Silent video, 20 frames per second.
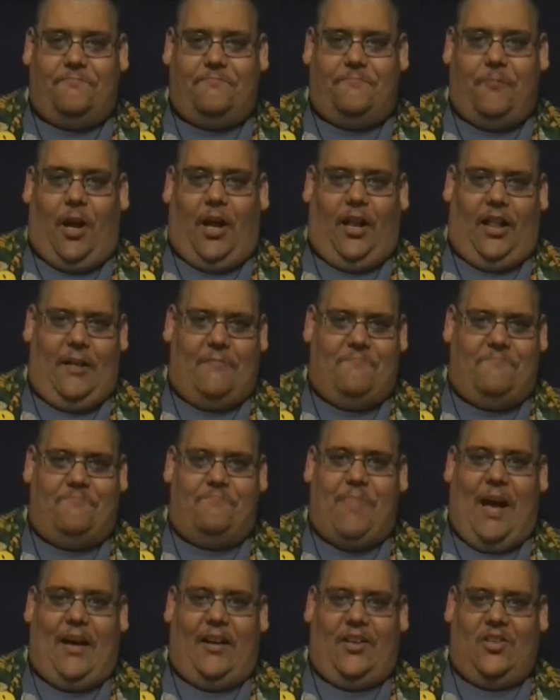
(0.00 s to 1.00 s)
Well,
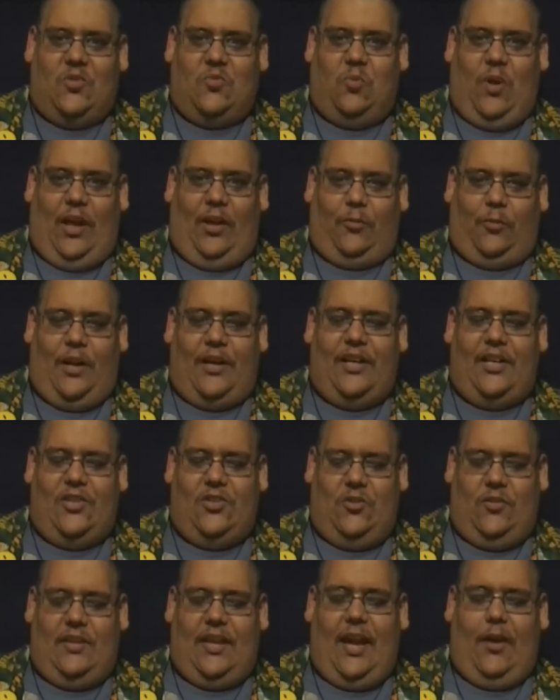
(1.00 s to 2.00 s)
about as well written
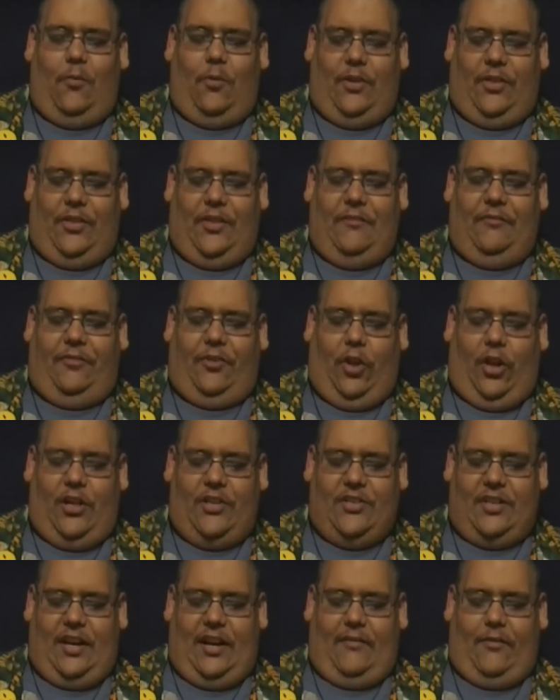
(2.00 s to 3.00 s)
as you get with the
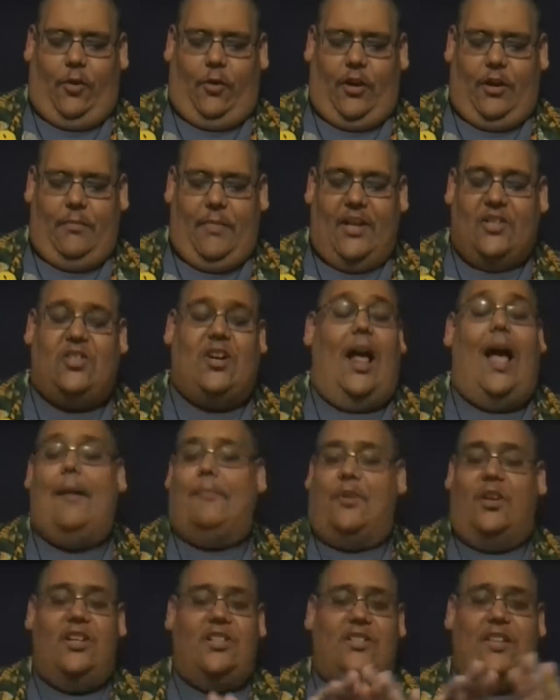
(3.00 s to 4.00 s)
flaws that I've already mentioned.
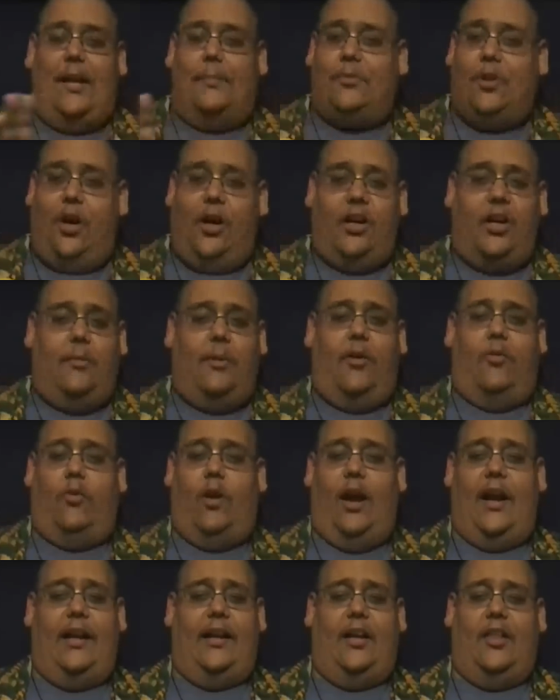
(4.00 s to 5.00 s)
I'm going to stop talking about
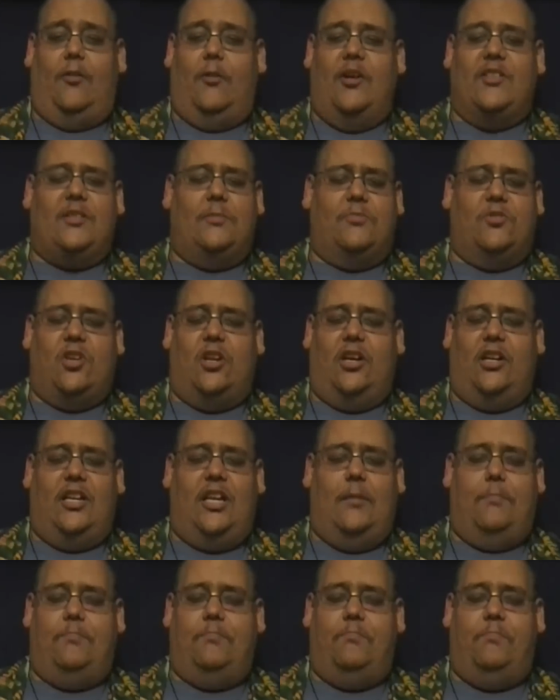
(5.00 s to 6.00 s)
writing, otherwise I'm just going to
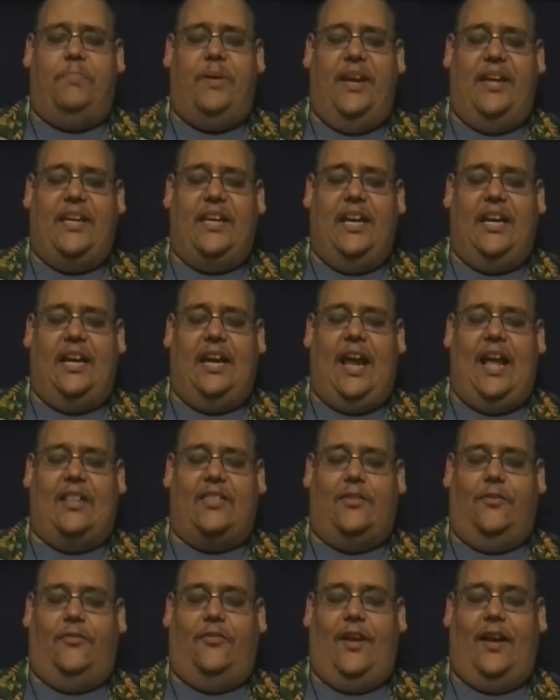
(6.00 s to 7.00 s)
keep picking
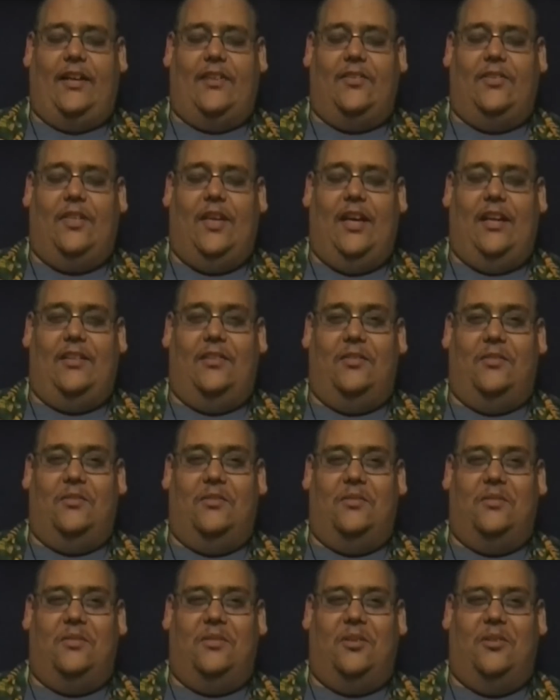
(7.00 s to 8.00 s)
at the fact that
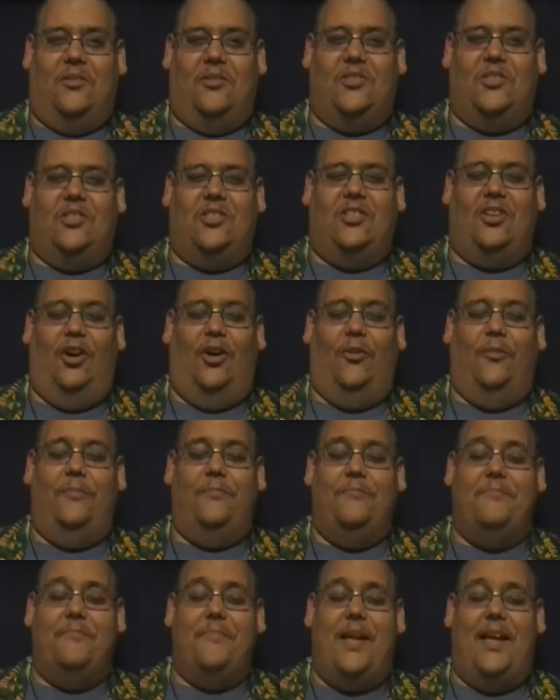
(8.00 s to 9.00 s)
there's so
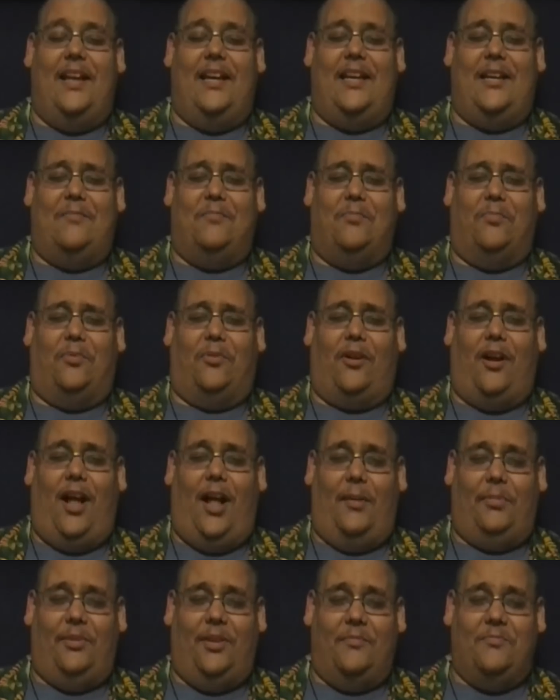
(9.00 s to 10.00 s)
many
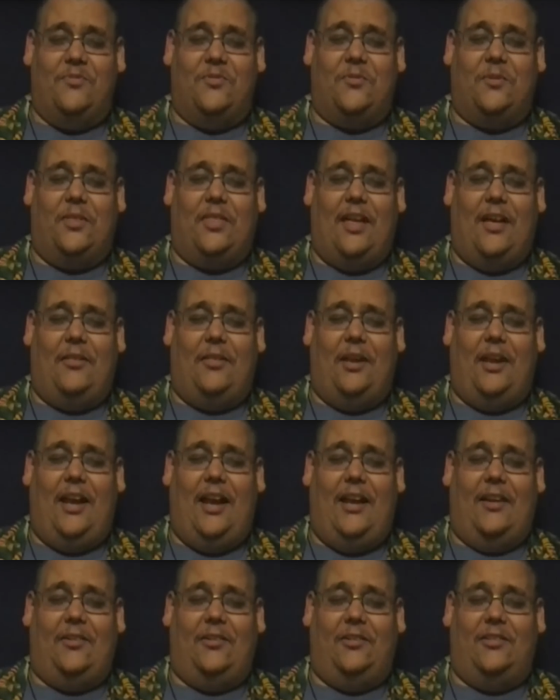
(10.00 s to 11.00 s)
problems with how they
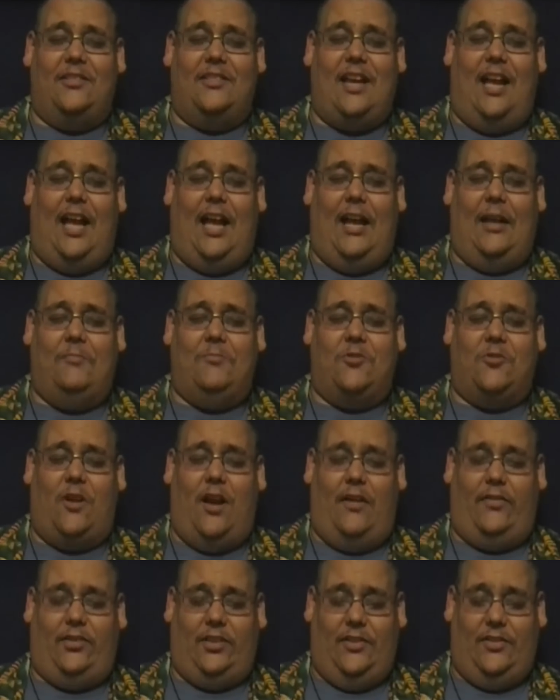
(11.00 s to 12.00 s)
handled time
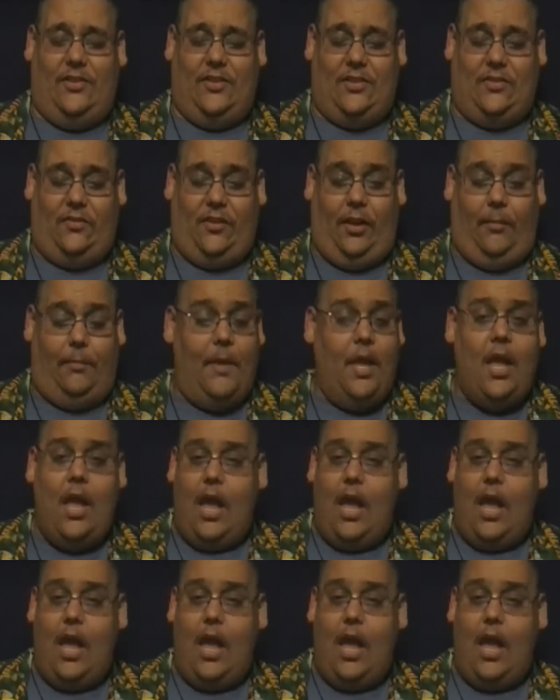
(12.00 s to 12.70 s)
travel in this film.